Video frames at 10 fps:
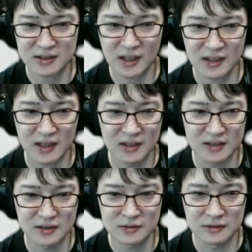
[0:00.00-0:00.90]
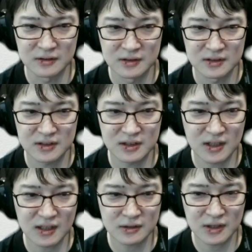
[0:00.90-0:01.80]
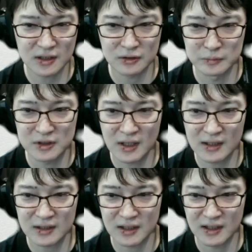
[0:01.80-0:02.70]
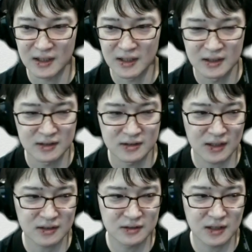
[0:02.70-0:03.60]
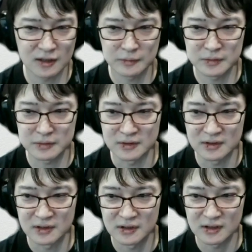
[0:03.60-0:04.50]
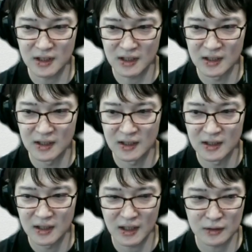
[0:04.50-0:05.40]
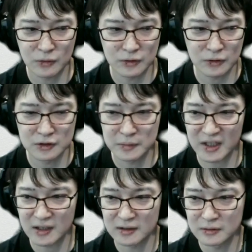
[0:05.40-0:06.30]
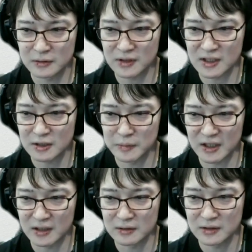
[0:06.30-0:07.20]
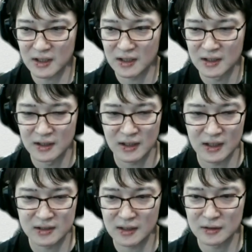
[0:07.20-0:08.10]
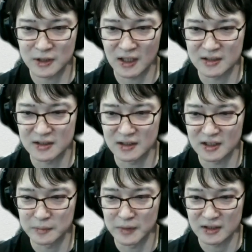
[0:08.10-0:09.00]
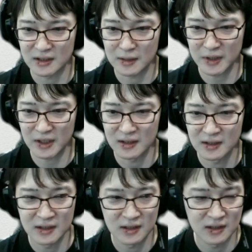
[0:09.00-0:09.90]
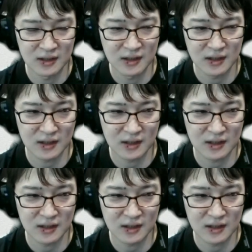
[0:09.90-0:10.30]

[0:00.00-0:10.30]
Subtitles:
However, the performance of the control bucket was higher for users who are unaffected by the added features, which should not have made any difference.